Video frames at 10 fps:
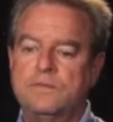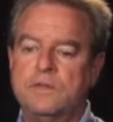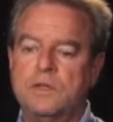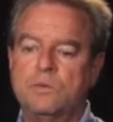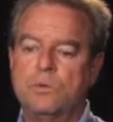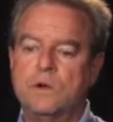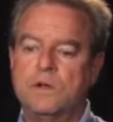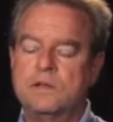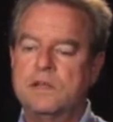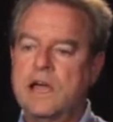And we want
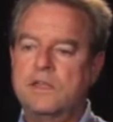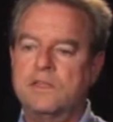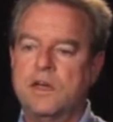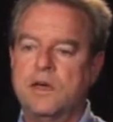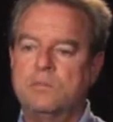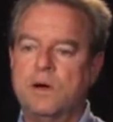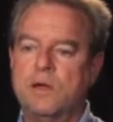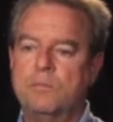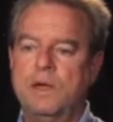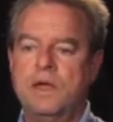to attack that by
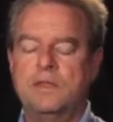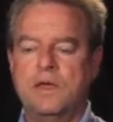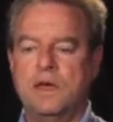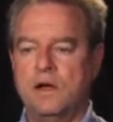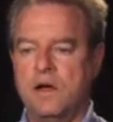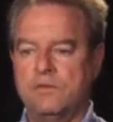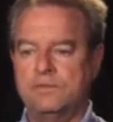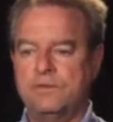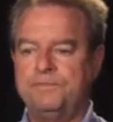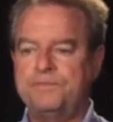paying that off.